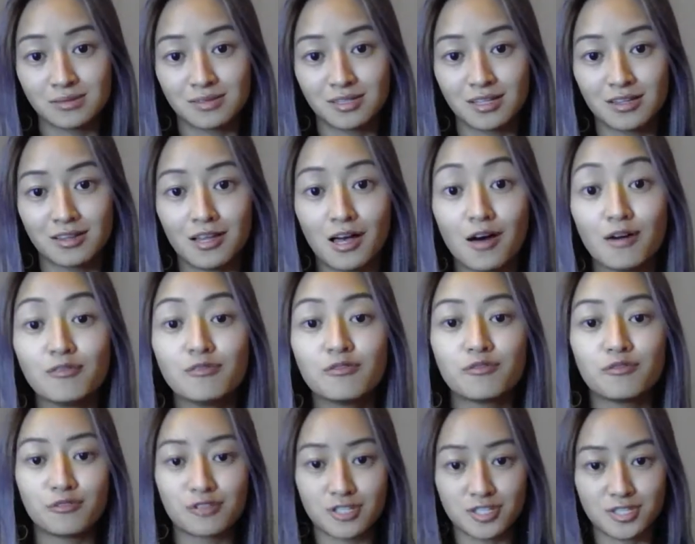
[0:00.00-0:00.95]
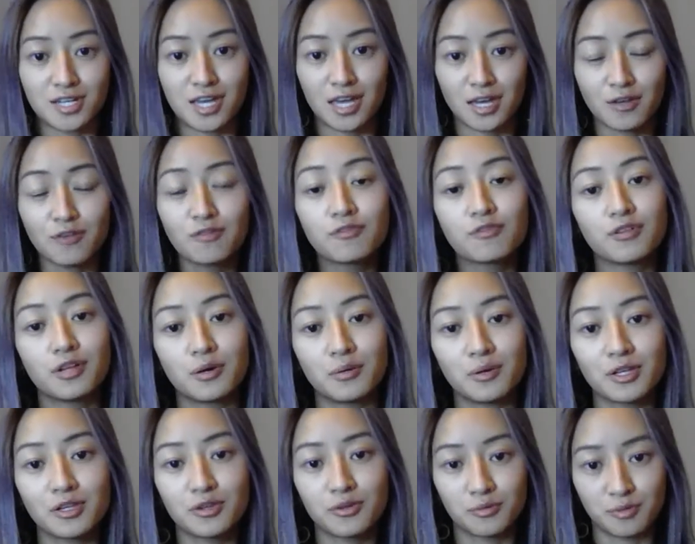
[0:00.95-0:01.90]
the love for Jay
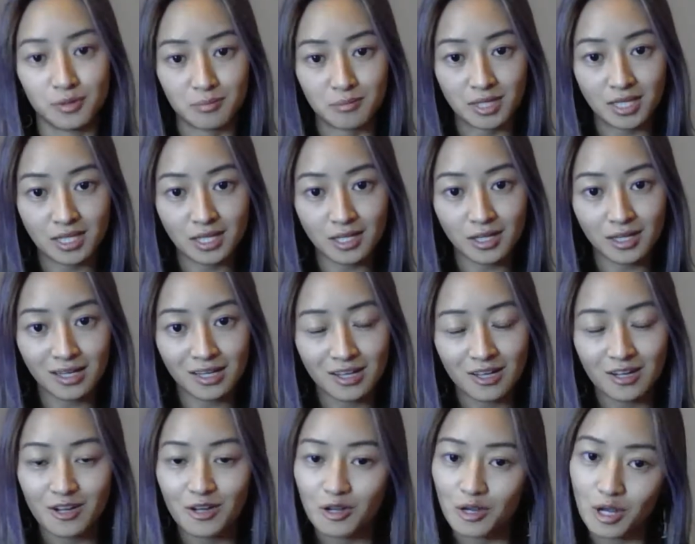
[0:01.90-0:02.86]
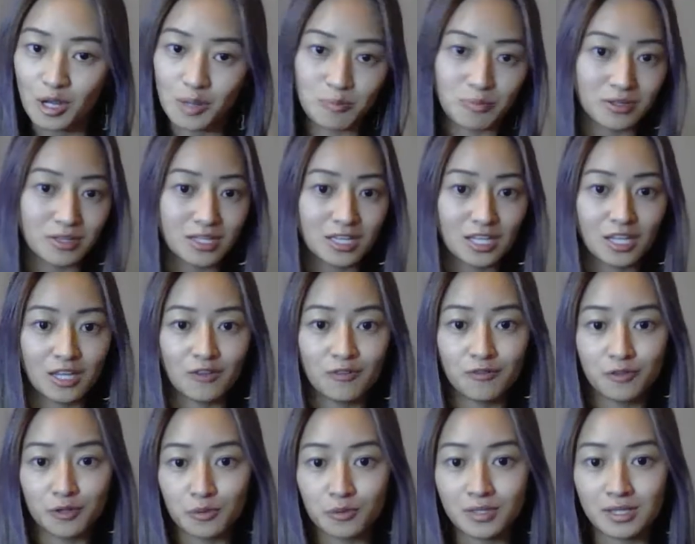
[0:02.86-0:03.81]
flowing through me openly,
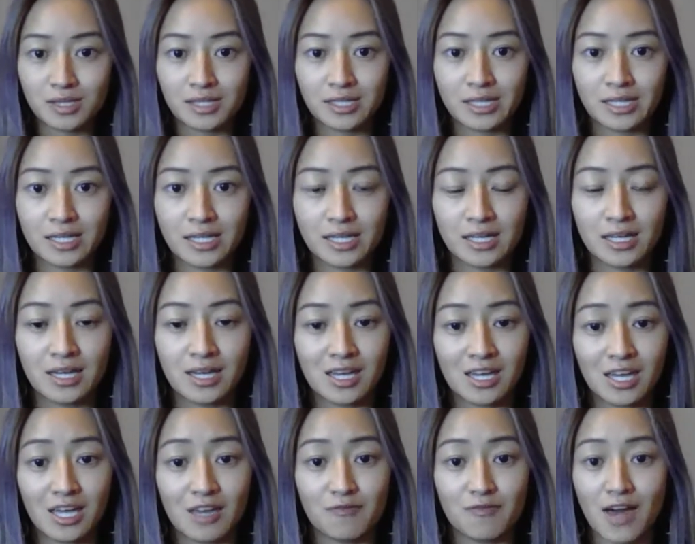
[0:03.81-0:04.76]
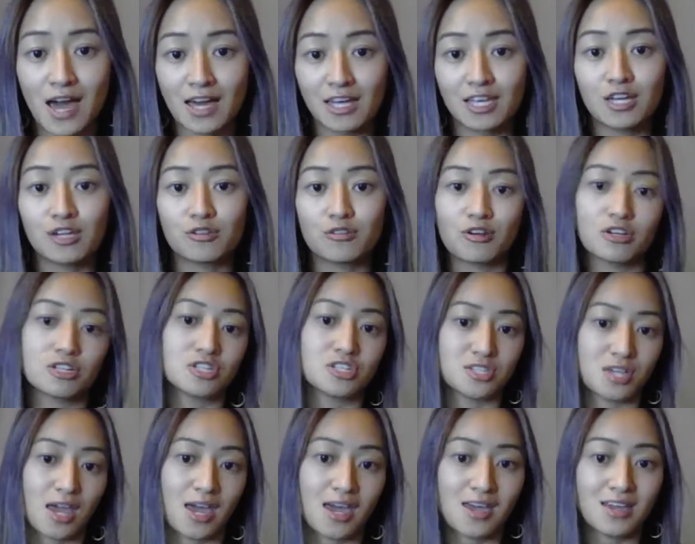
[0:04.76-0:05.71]
fluidly. If I cannot
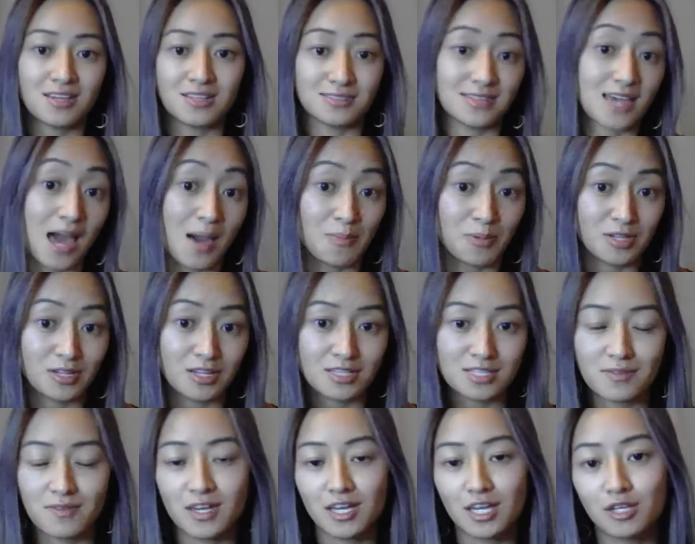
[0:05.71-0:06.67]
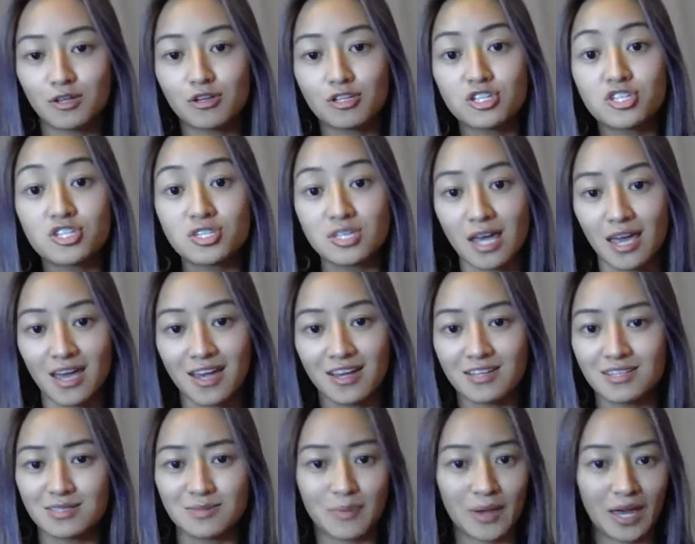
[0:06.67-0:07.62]
share his happiness, if I cannot share
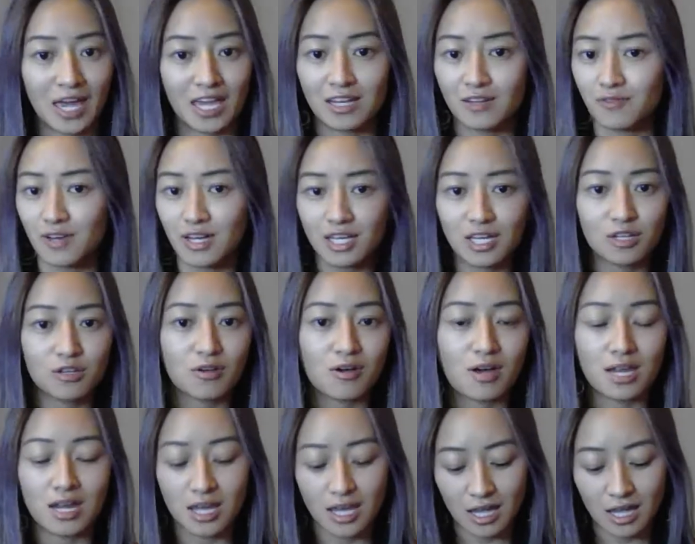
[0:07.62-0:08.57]
his pain, if I cannot,